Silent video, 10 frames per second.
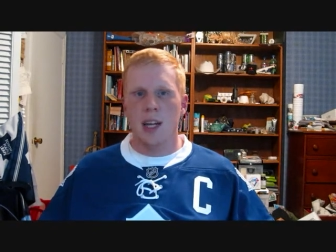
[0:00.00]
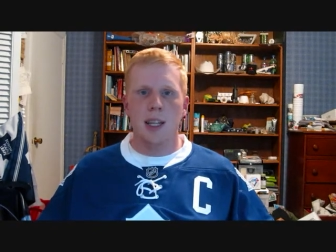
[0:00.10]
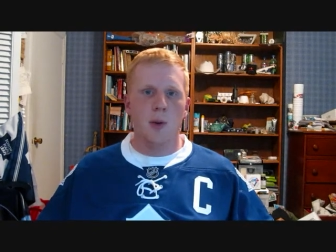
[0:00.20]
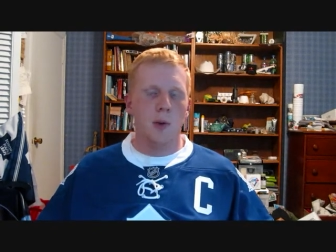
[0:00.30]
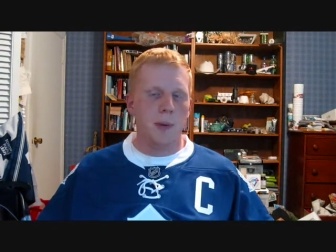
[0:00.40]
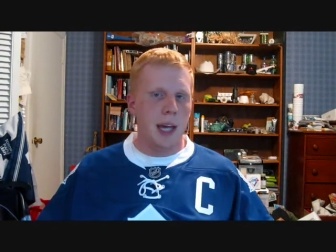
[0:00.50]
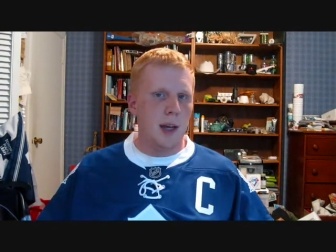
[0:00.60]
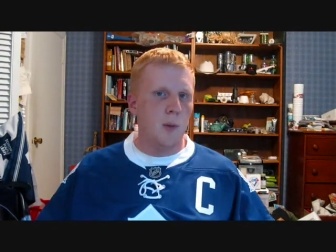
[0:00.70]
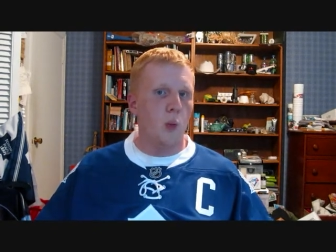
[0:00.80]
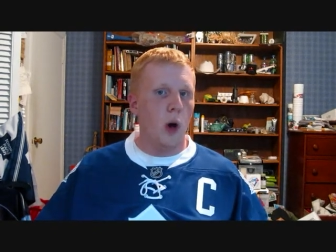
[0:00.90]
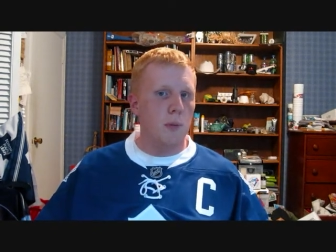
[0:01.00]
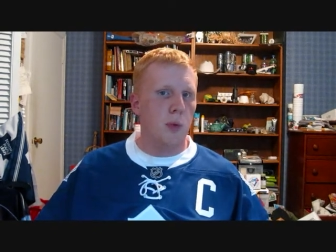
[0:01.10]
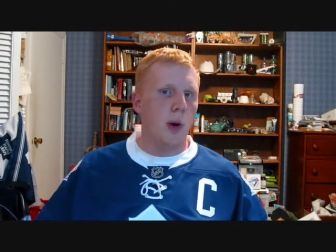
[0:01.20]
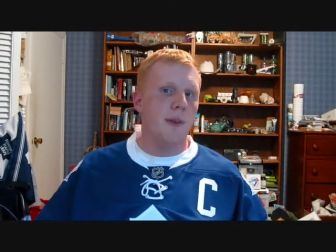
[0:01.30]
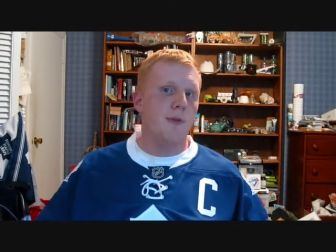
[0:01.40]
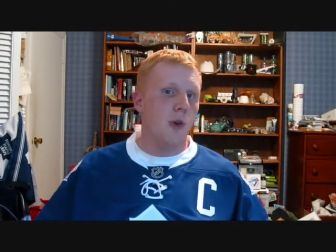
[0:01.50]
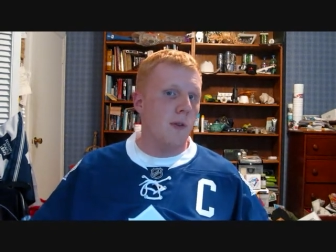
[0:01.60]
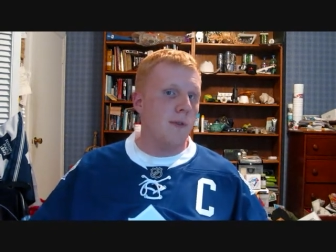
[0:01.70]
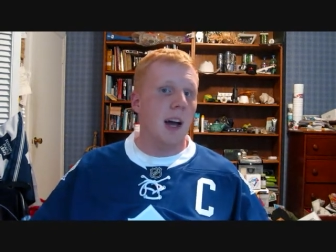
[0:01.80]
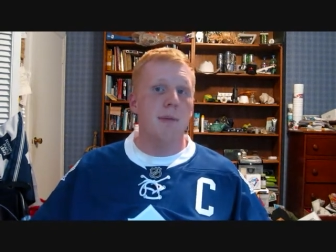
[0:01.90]
that will pay him
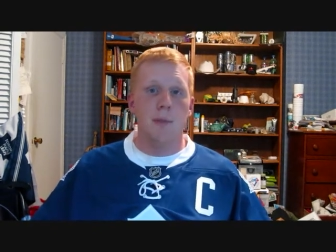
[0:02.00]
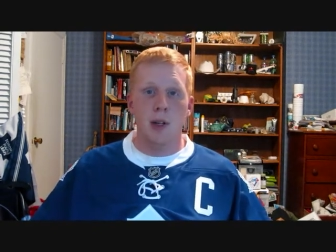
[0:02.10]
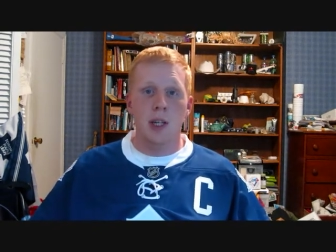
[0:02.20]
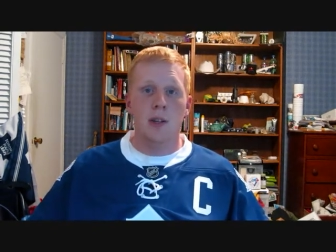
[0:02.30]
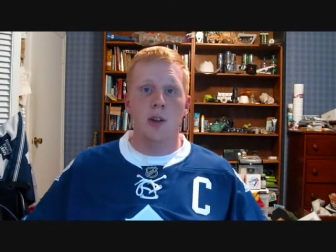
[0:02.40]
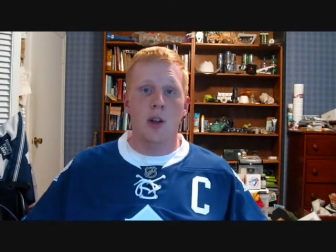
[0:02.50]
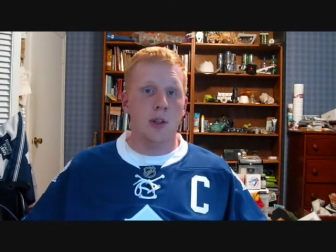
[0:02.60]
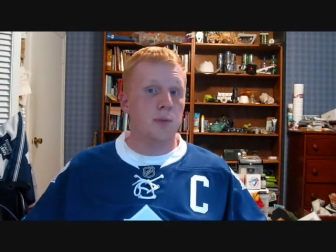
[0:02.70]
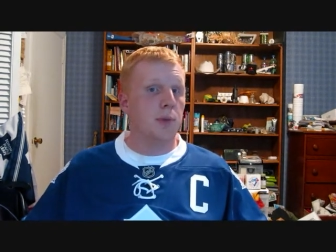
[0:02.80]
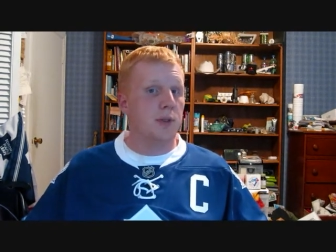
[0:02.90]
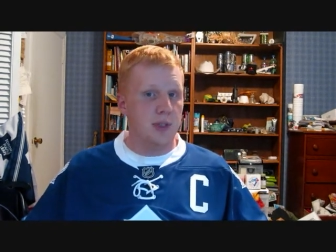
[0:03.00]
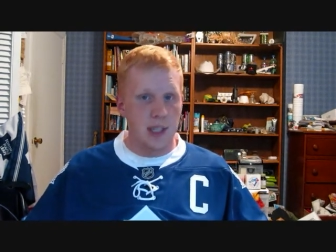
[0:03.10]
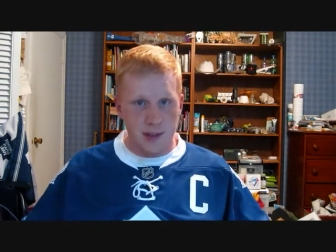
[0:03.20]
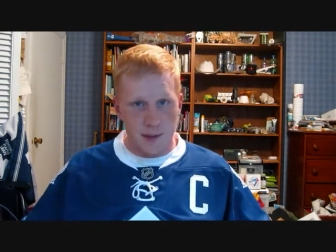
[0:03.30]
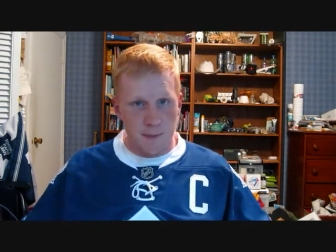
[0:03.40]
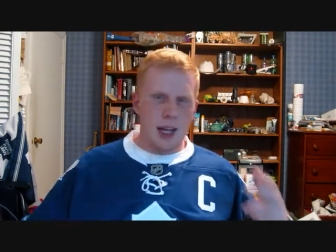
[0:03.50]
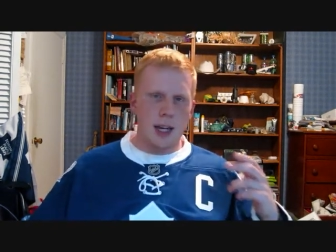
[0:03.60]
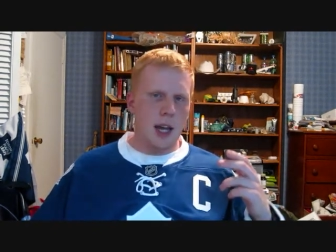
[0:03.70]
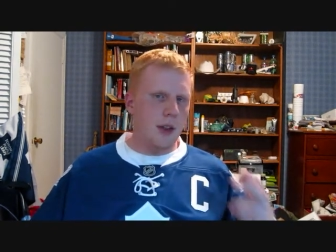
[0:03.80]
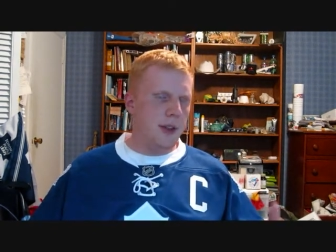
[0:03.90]
$1.45 million per season.
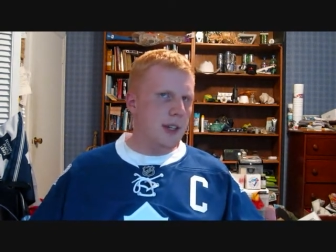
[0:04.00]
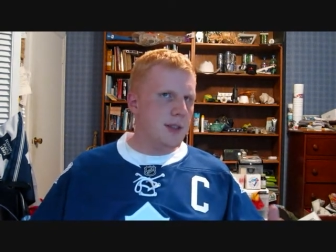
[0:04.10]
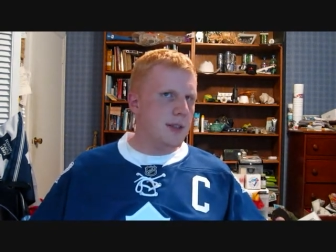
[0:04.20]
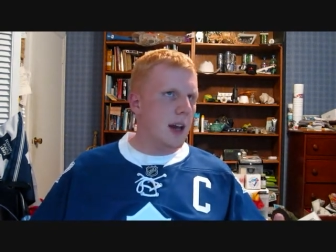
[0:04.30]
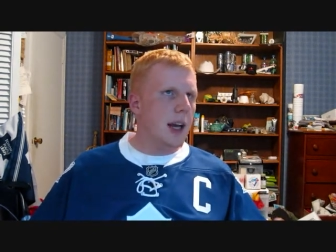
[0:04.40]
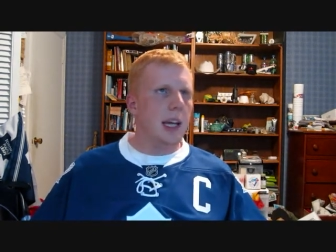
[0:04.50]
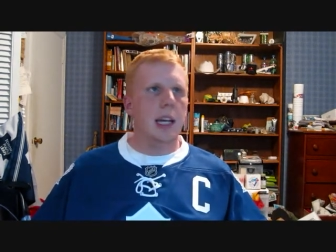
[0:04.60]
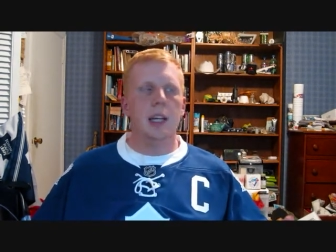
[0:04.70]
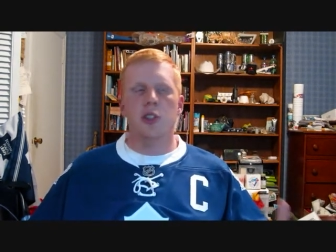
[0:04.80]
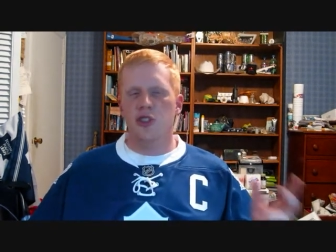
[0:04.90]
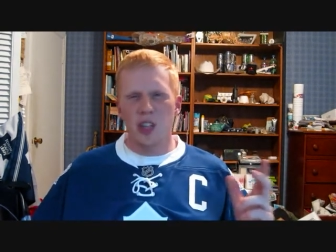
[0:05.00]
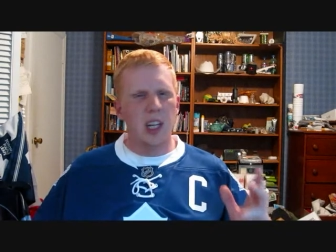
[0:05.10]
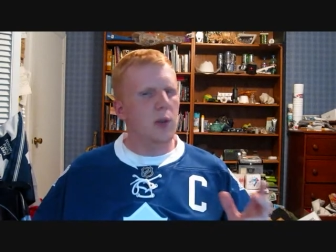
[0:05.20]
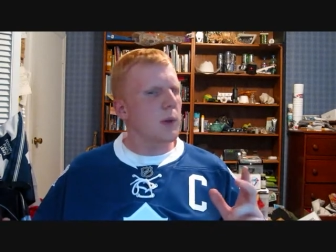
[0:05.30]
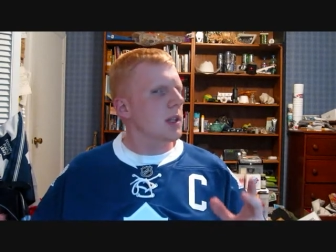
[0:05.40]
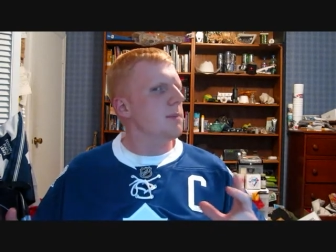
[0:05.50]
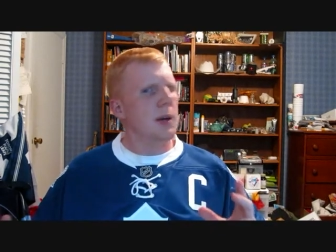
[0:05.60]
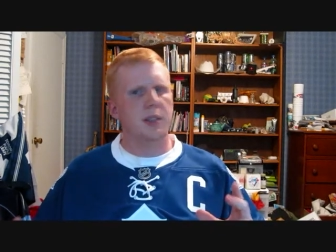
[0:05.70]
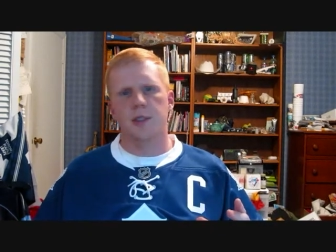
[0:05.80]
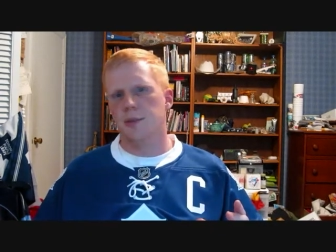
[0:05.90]
Now this signing genuinely
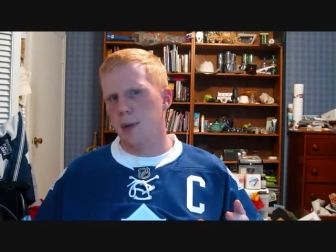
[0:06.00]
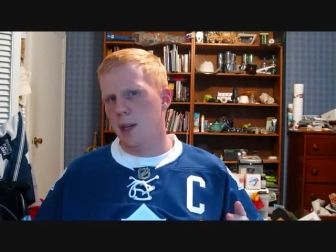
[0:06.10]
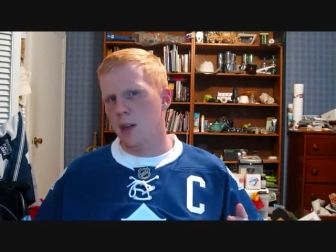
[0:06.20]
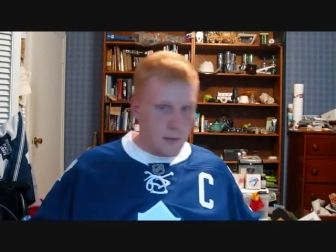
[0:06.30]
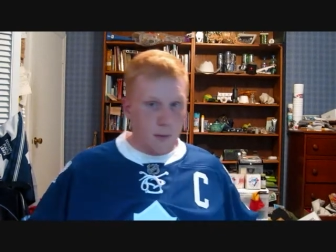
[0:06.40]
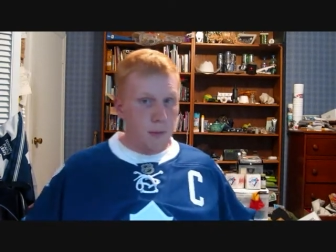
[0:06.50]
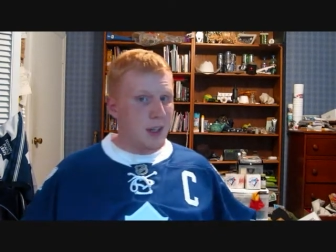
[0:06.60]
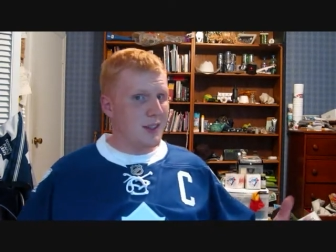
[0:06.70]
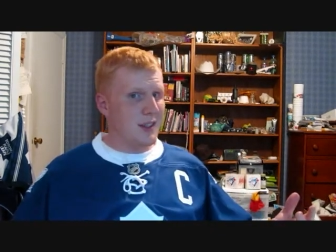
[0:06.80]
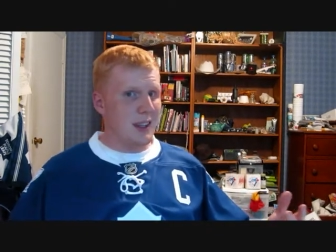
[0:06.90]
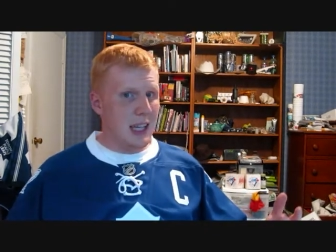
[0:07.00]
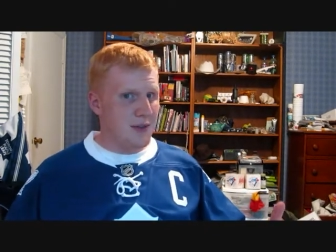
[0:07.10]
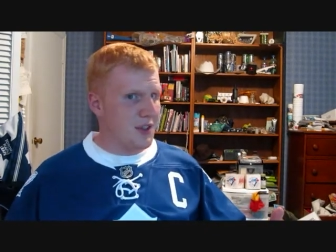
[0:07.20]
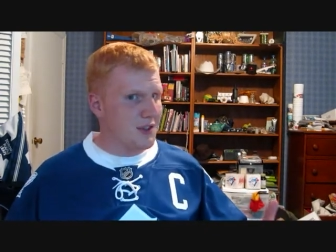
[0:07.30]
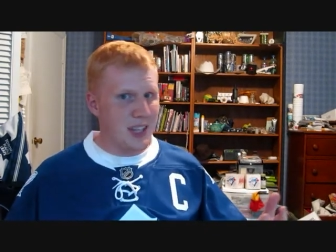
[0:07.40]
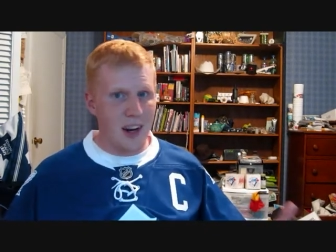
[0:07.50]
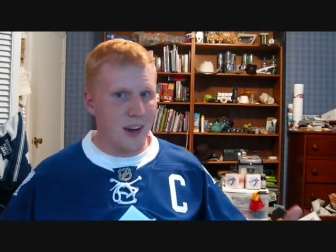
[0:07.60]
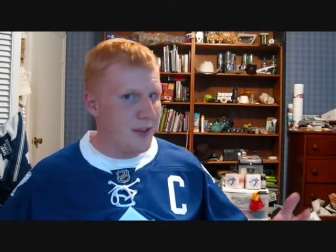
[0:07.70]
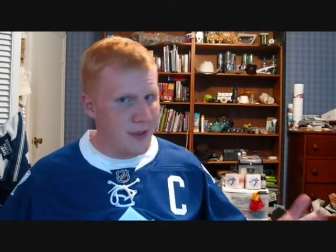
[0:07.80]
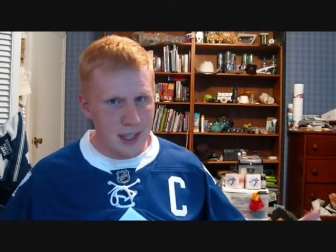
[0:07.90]
puzzles me, because the Leafs are set on
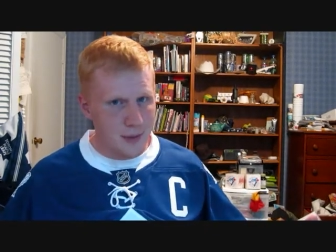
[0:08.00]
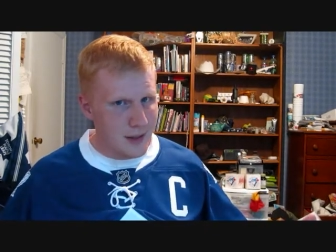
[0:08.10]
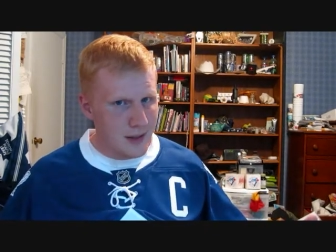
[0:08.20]
defensemen.